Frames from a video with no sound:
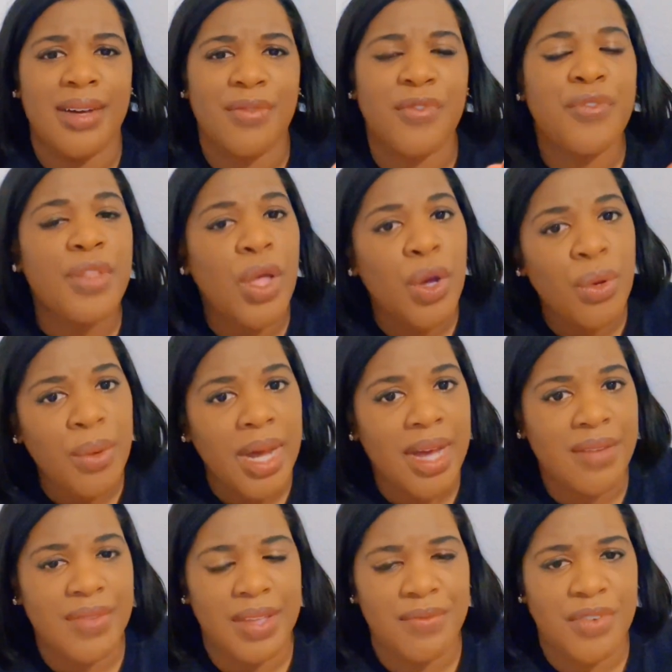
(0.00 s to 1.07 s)
flow
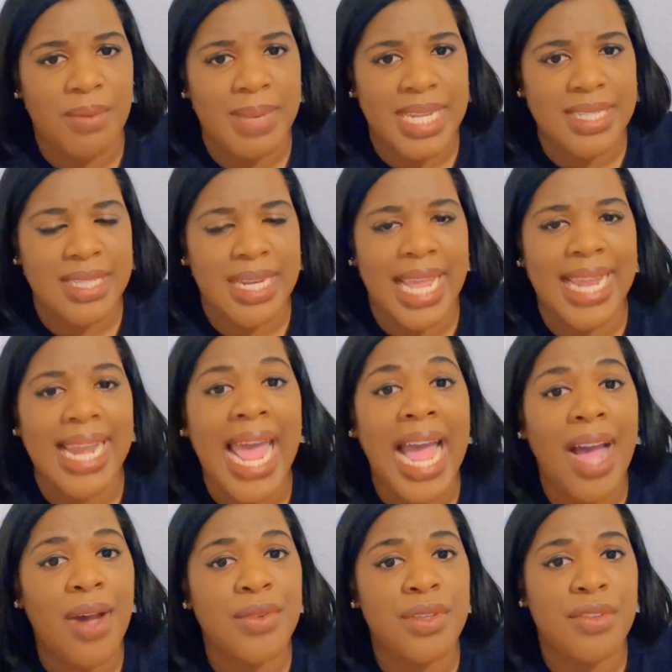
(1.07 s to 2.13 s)
of information, and
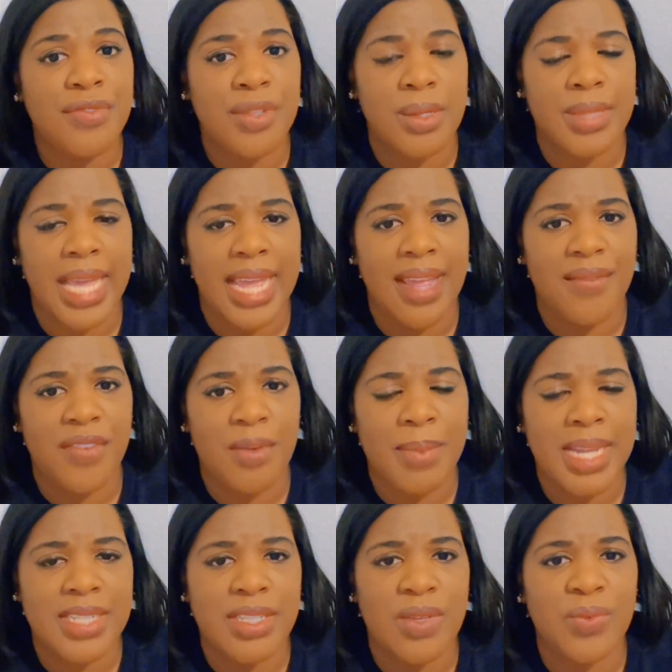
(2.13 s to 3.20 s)
how you flow that
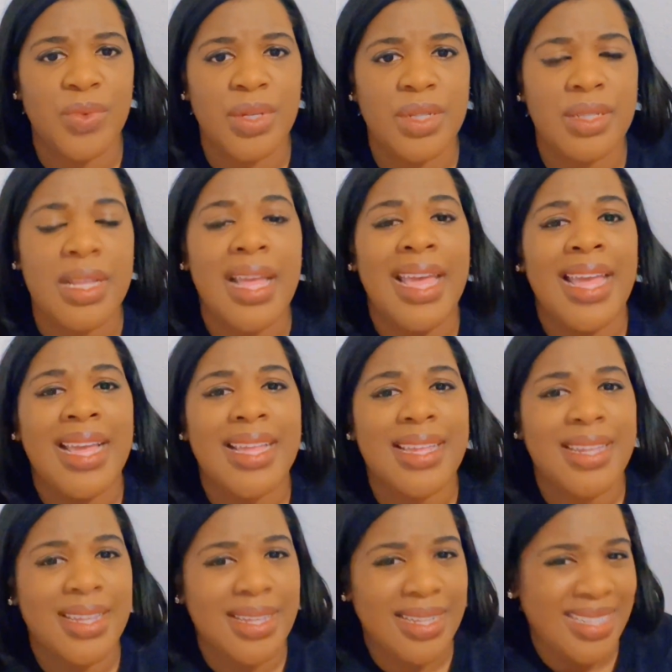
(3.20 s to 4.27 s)
information will
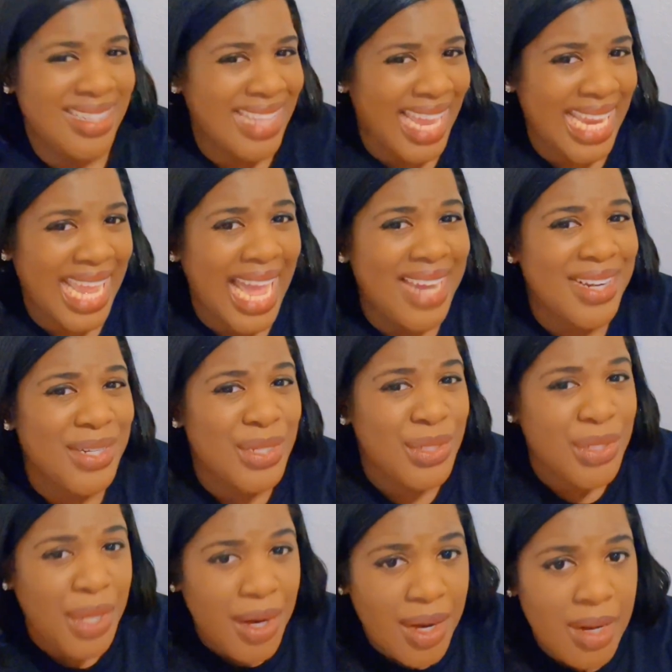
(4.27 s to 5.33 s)
like kind of
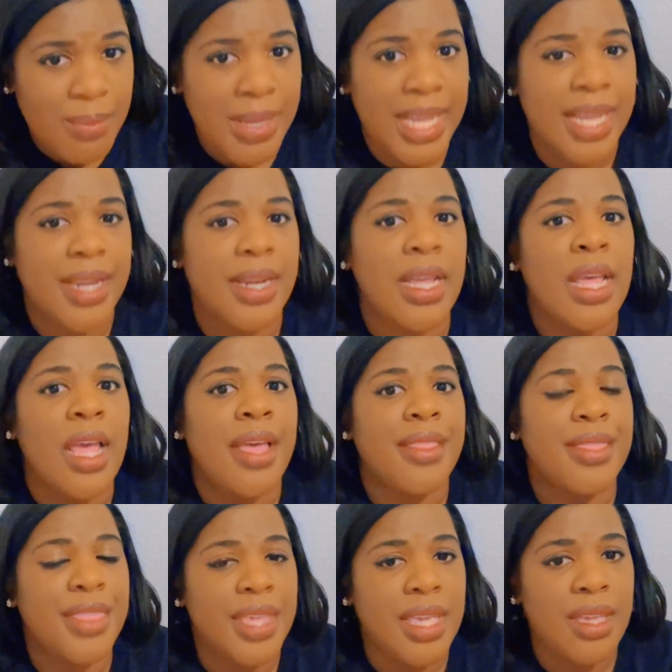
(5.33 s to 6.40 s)
determine
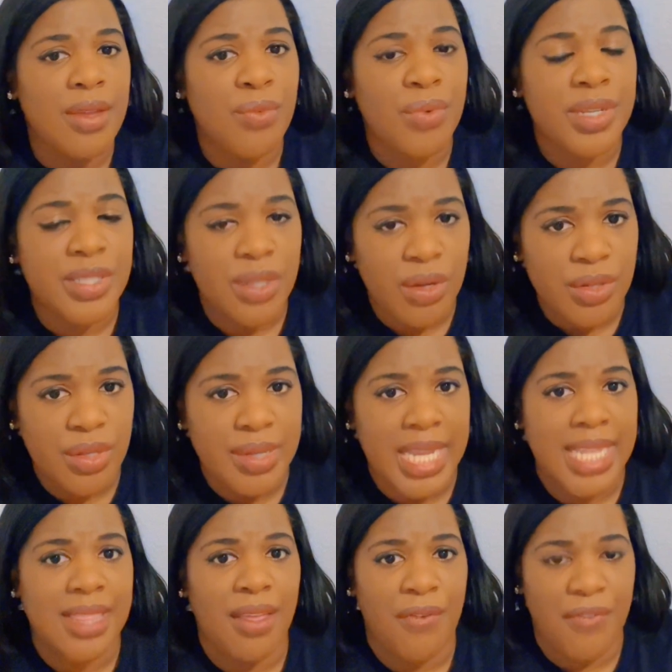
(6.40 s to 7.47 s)
the result you
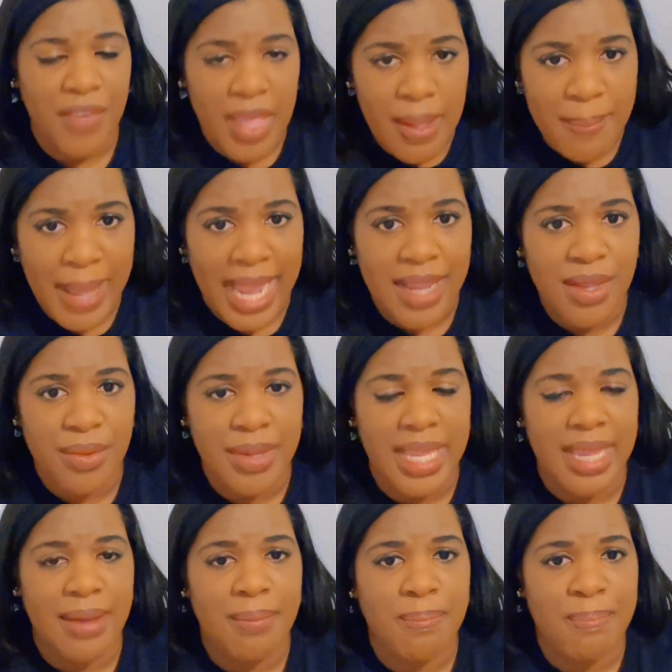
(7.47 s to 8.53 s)
get, the feedback you
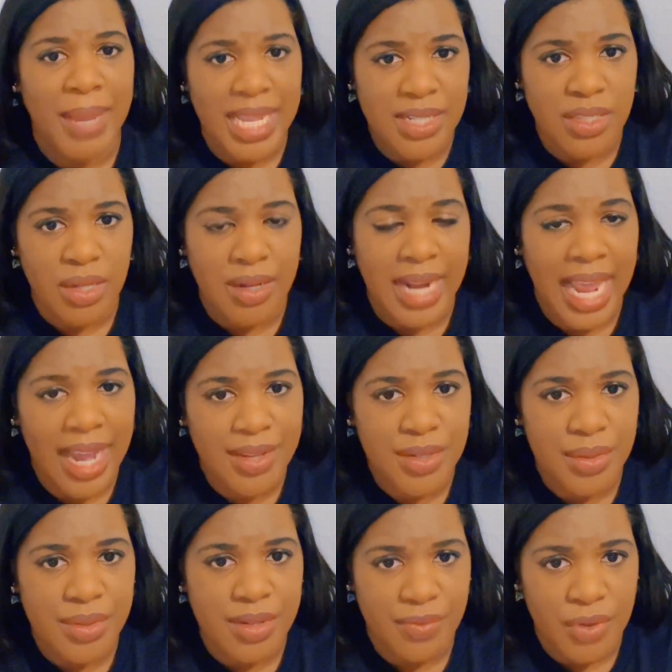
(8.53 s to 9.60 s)
get based on how
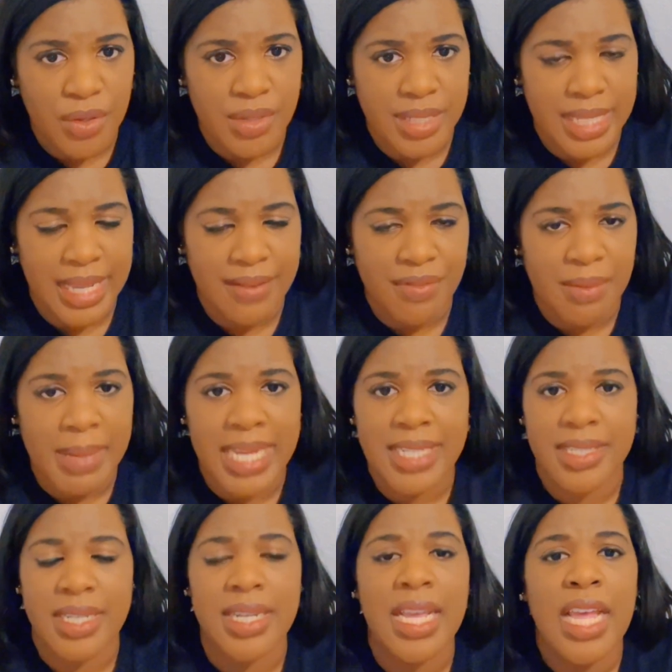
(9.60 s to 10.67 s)
you divulge the
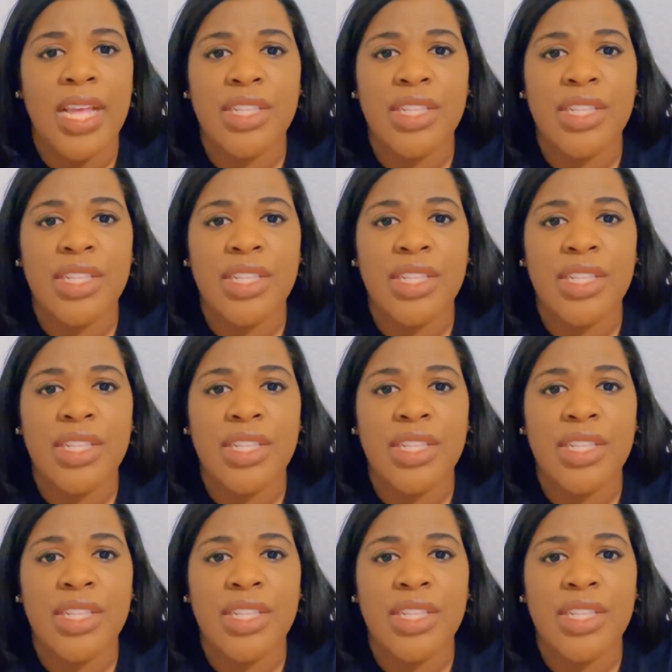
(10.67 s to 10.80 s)
information.